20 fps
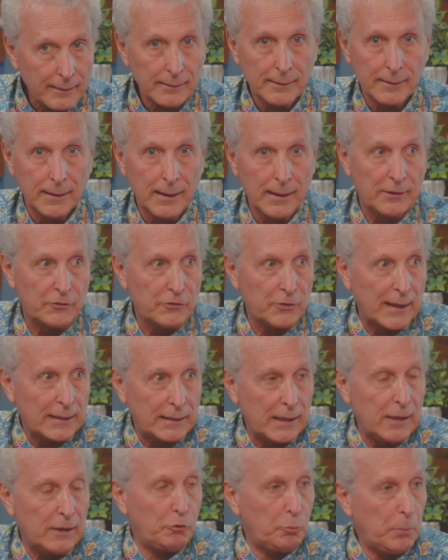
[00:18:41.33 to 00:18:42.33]
it's like
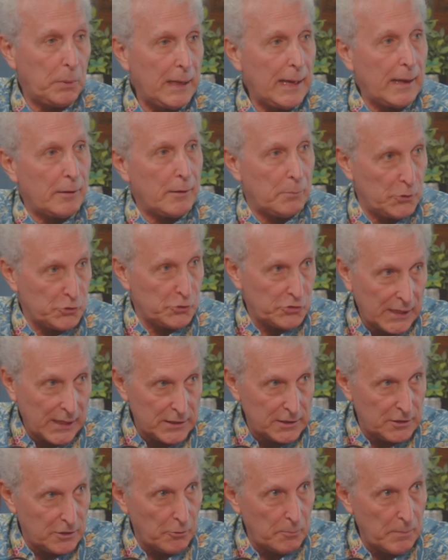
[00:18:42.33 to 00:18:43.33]
they speak out of both
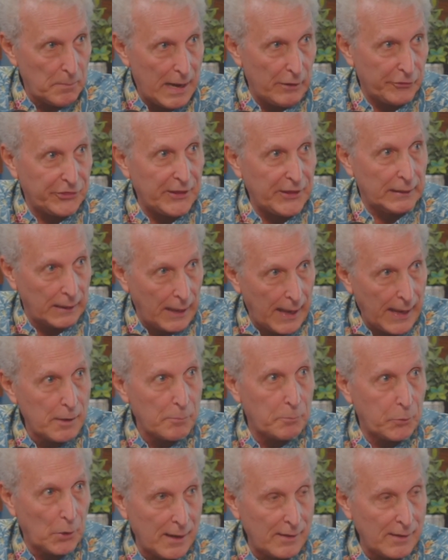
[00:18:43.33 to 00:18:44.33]
sides of their mouth. They
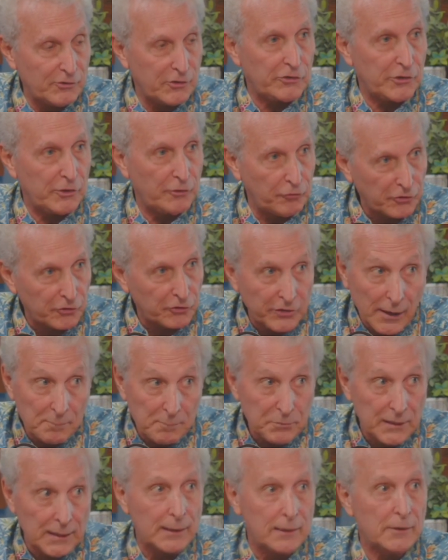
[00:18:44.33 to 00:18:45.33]
like privacy for some
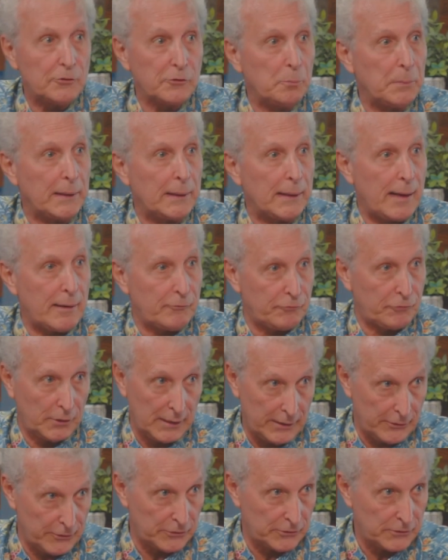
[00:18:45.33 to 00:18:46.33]
things, but not for
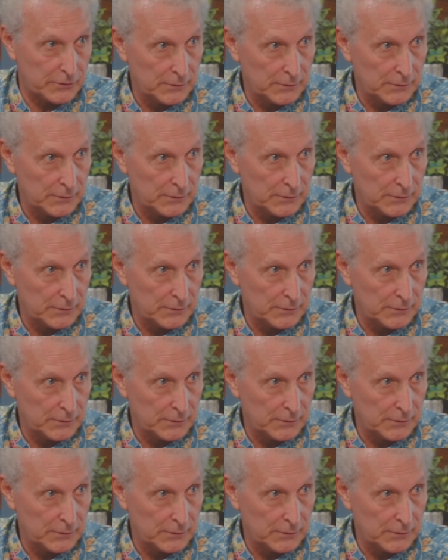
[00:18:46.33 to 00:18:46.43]
others.